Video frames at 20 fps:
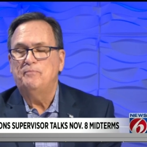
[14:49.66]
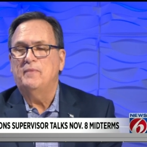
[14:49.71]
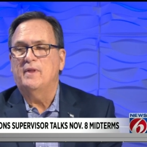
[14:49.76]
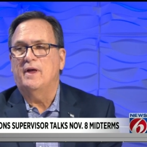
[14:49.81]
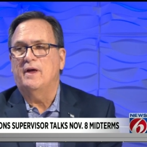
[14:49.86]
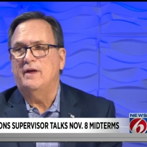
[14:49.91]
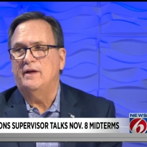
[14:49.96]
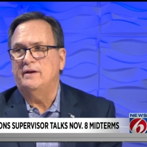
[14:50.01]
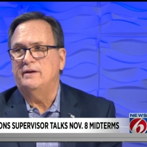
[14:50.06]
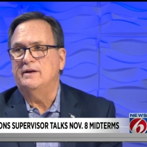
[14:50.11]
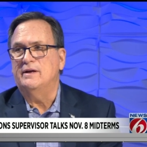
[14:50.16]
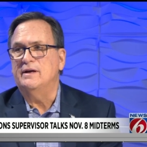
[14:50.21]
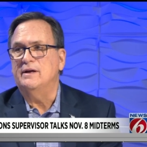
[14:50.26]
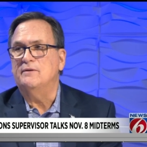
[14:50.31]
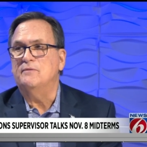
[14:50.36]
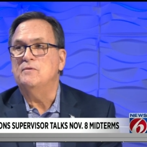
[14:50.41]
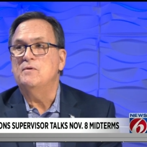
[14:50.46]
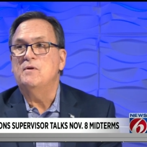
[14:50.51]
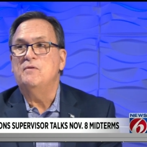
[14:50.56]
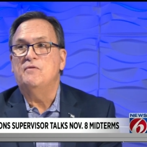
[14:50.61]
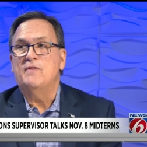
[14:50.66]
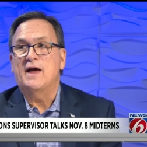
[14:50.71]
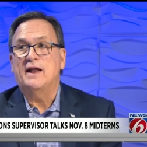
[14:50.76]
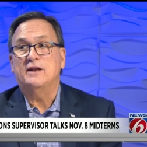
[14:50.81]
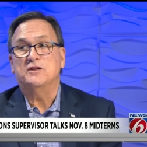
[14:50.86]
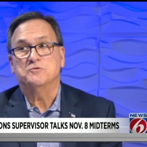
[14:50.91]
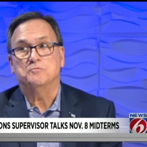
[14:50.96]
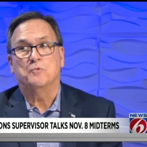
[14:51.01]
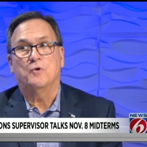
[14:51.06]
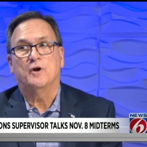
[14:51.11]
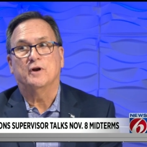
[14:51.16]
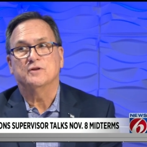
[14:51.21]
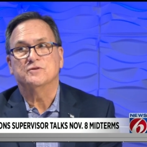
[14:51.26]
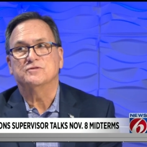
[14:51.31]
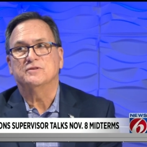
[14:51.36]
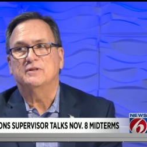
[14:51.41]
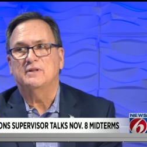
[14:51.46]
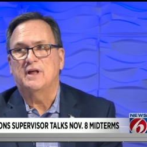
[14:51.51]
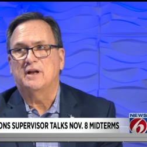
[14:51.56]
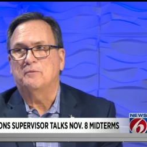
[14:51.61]
and uh, that has brought us
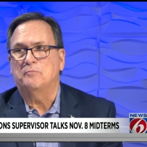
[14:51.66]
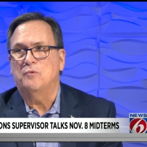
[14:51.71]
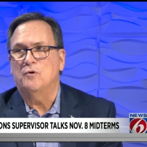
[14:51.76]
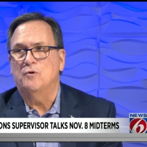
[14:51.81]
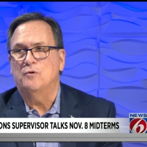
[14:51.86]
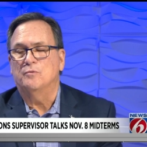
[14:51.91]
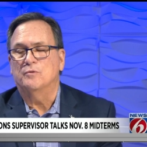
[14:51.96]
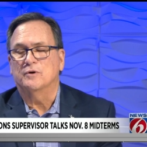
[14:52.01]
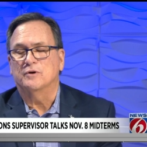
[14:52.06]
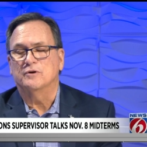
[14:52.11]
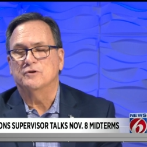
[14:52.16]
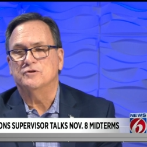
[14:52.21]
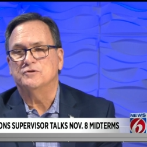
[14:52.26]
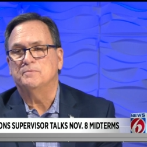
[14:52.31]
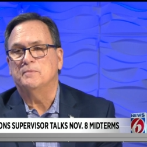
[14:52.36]
a lot of poll workers.